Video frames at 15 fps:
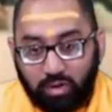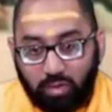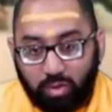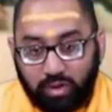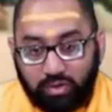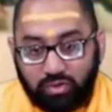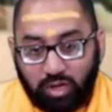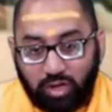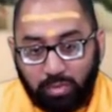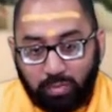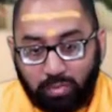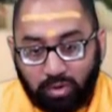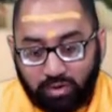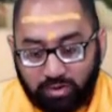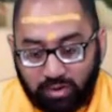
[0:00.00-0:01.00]
When I saw him
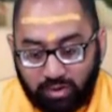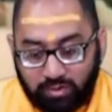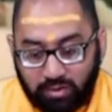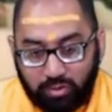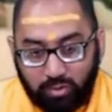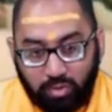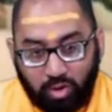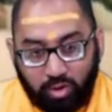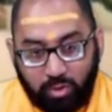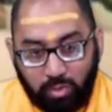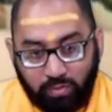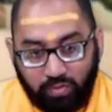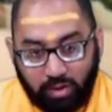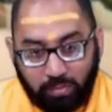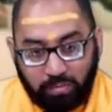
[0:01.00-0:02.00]
in person, I said, dude, are
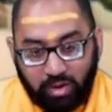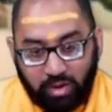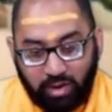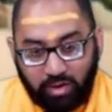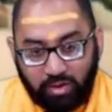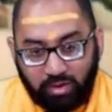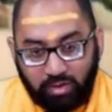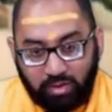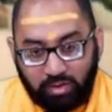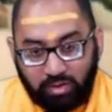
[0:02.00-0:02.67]
you a vampire?